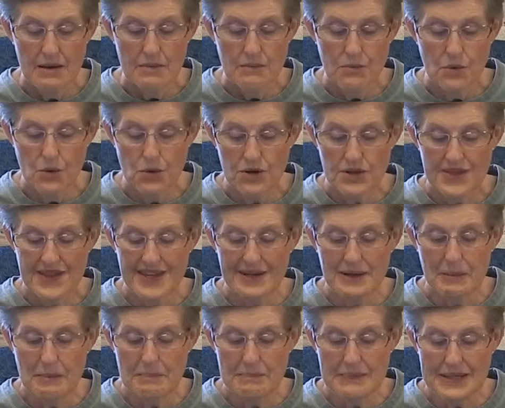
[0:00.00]
more than
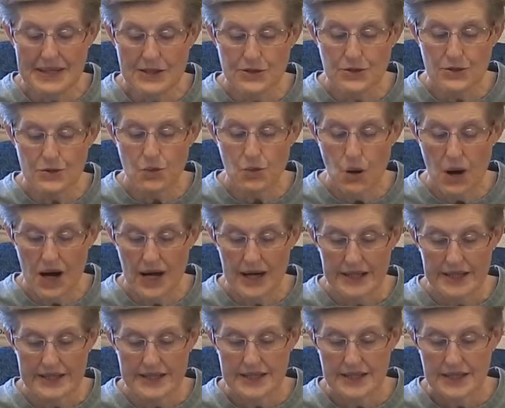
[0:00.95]
a meter
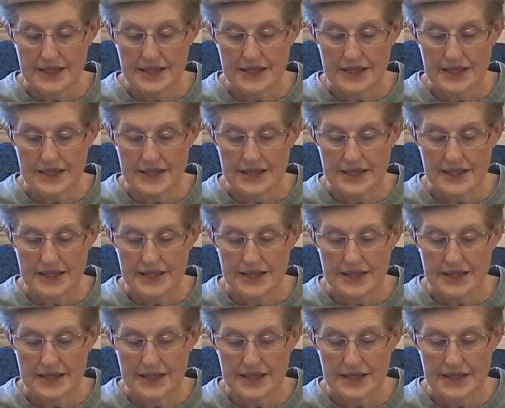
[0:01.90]
wide,